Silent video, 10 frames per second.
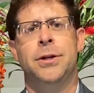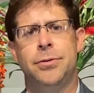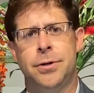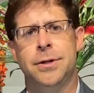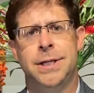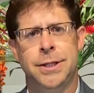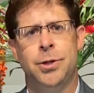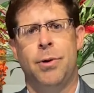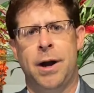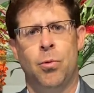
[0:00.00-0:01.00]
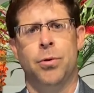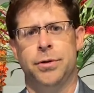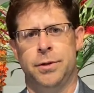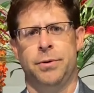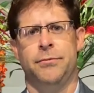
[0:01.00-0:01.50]
to continue our
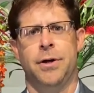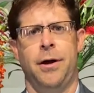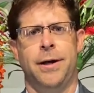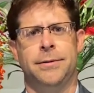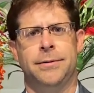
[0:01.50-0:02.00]
worship of God.